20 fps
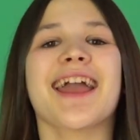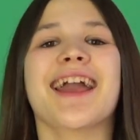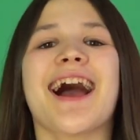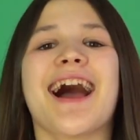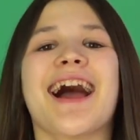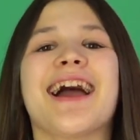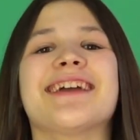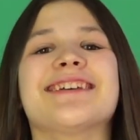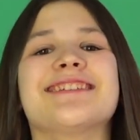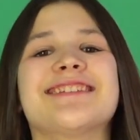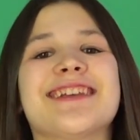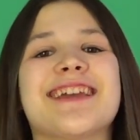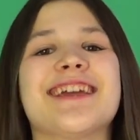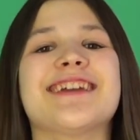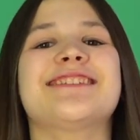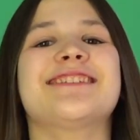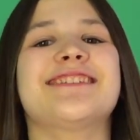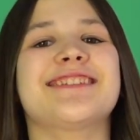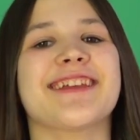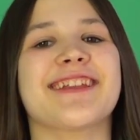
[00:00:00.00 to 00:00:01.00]
guys,
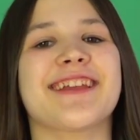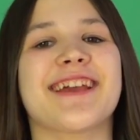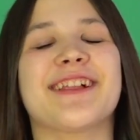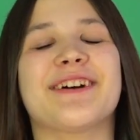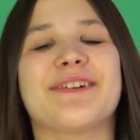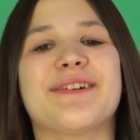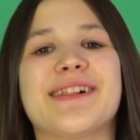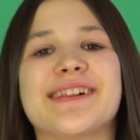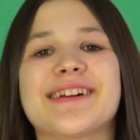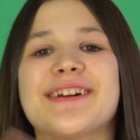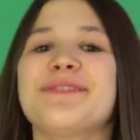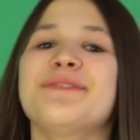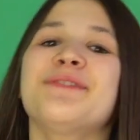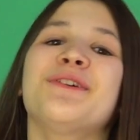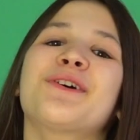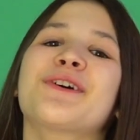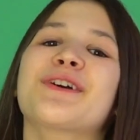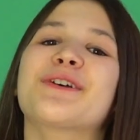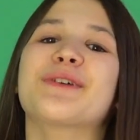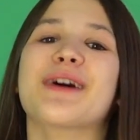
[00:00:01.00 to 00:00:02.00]
it's Daniela.
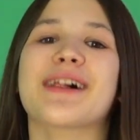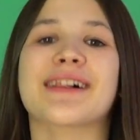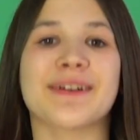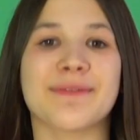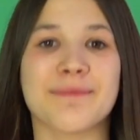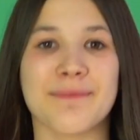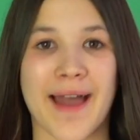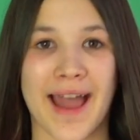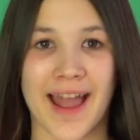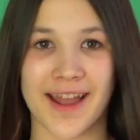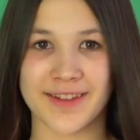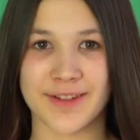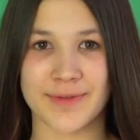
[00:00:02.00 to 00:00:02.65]
Welcome back